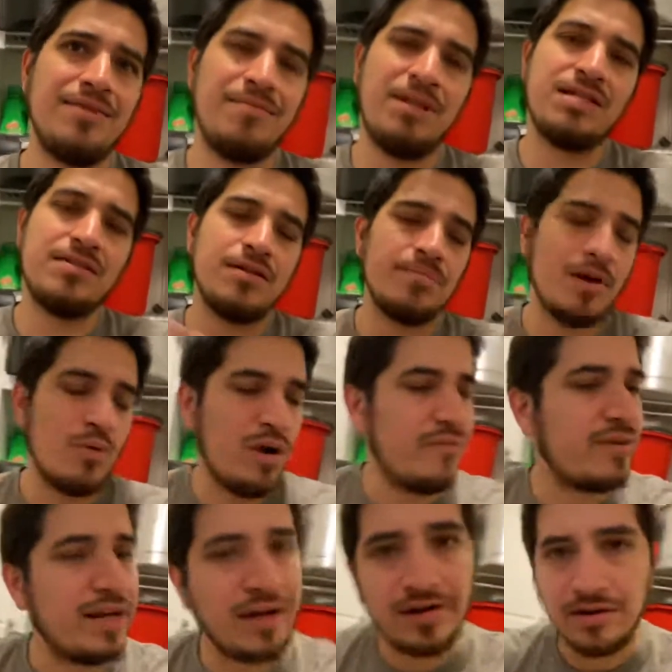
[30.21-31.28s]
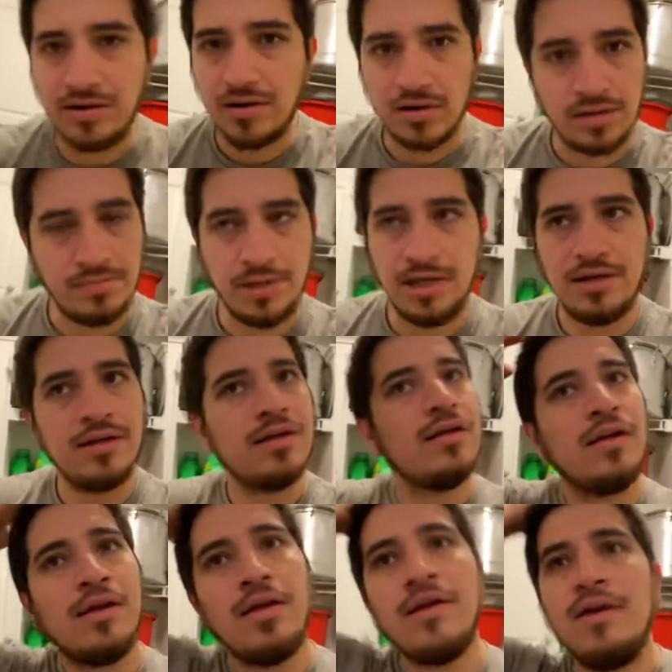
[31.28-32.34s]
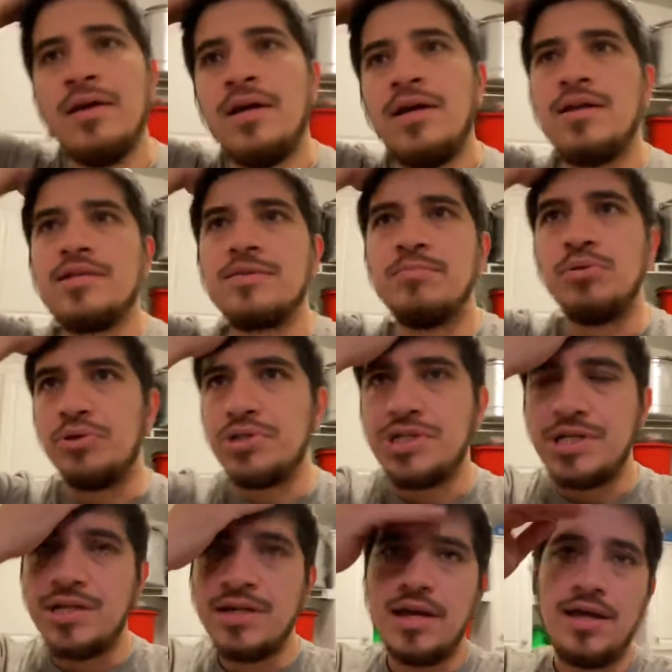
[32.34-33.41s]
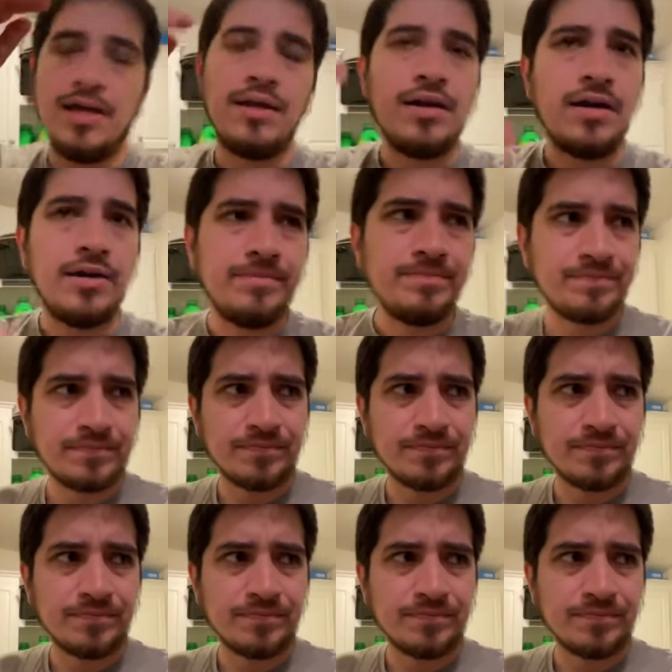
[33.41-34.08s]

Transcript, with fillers: Basically, my wife and I got in an argument and it's some bullshit. And um,